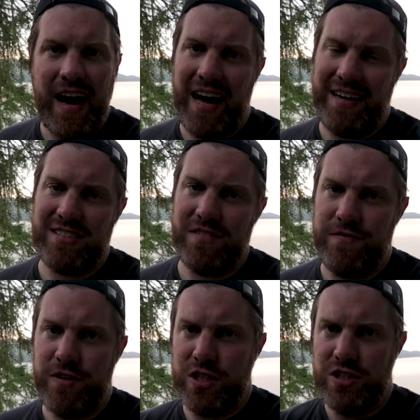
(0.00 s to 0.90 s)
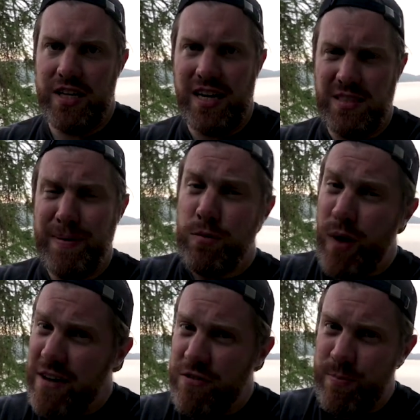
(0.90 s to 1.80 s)
and it's a fun channel. He's been
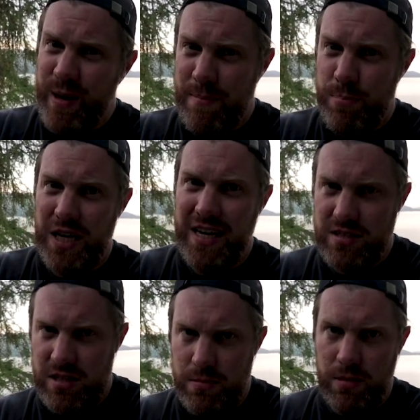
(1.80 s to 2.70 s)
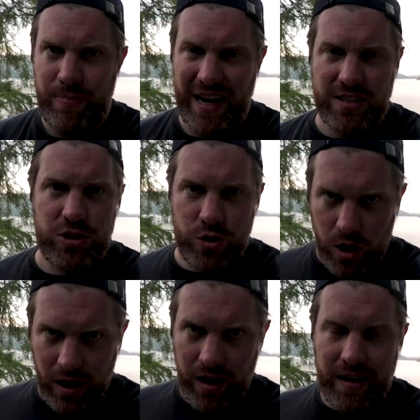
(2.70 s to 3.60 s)
away for a bit, but he is coming back
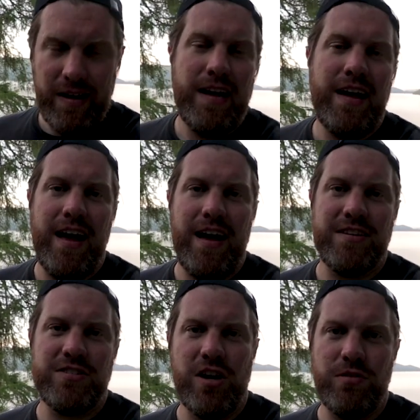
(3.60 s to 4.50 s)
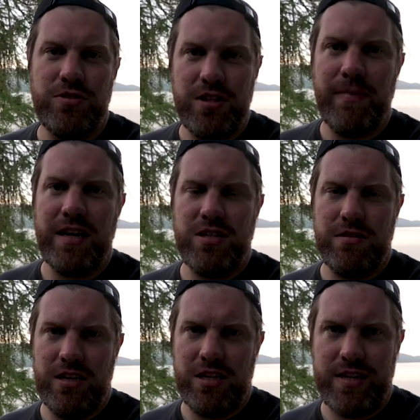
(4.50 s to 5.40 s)
strong, uh, so do make
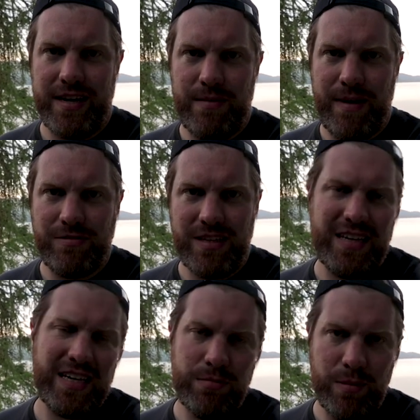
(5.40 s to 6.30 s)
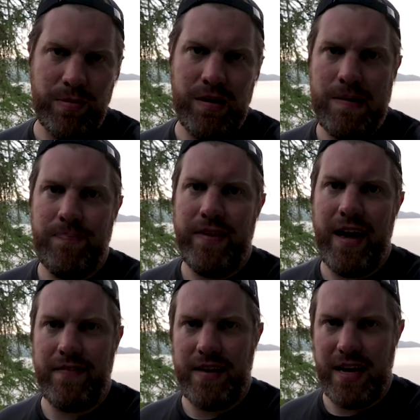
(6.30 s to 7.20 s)
sure you check him out. I'll link him up at